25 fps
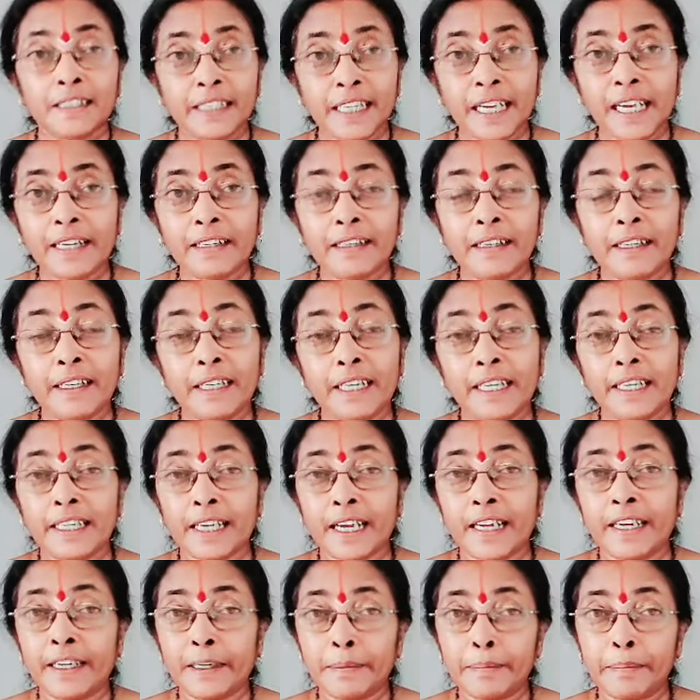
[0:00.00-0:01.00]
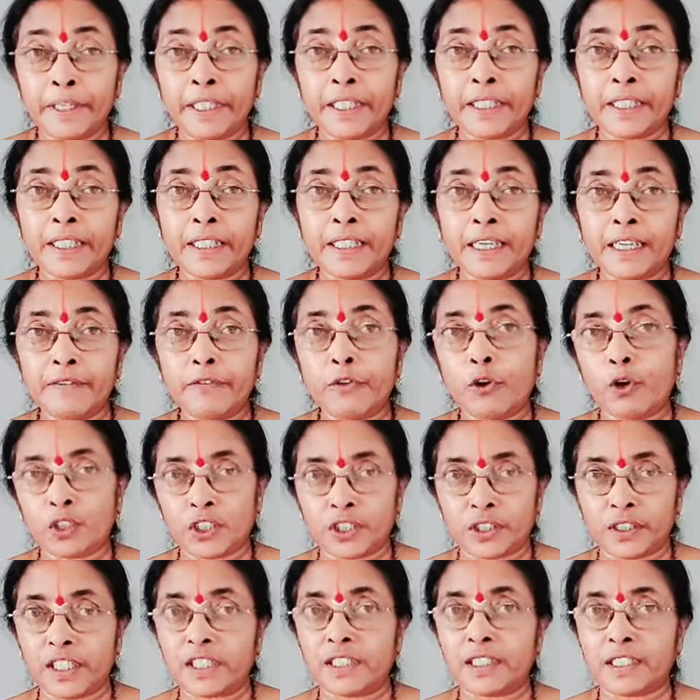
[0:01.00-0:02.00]
then he can repeatedly
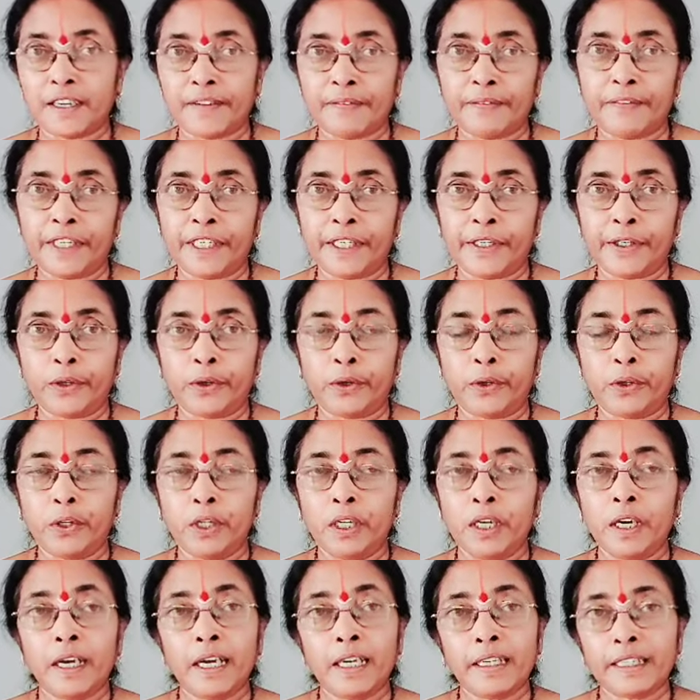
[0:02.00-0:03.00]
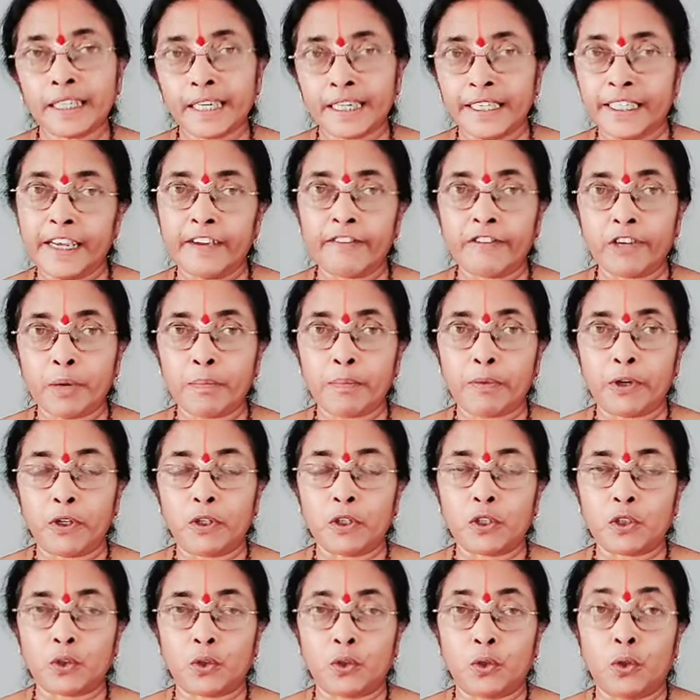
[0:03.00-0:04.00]
watch the same video and can develop
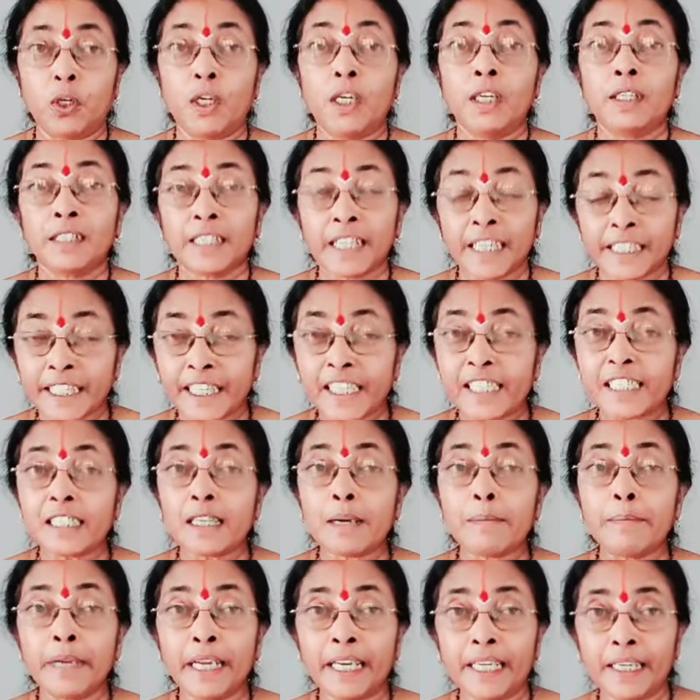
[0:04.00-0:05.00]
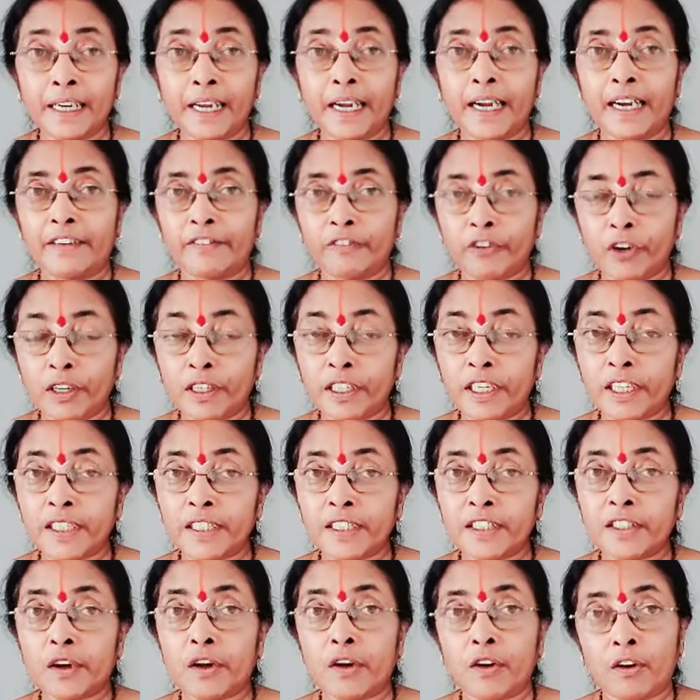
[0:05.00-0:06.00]
also. That is the main
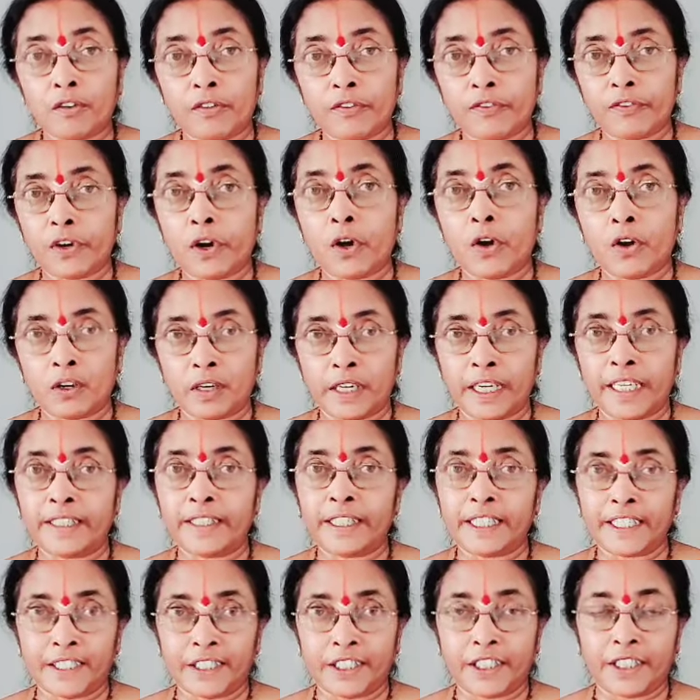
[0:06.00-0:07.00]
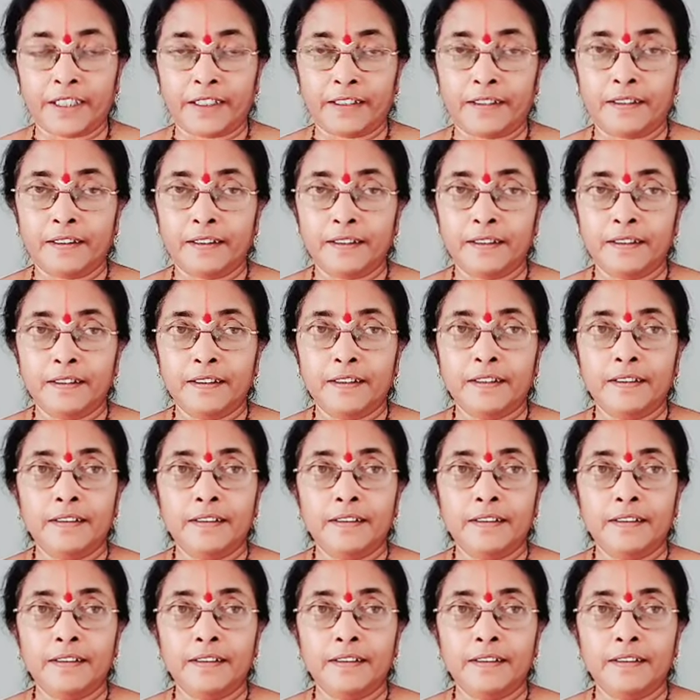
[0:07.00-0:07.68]
advantage of online teaching.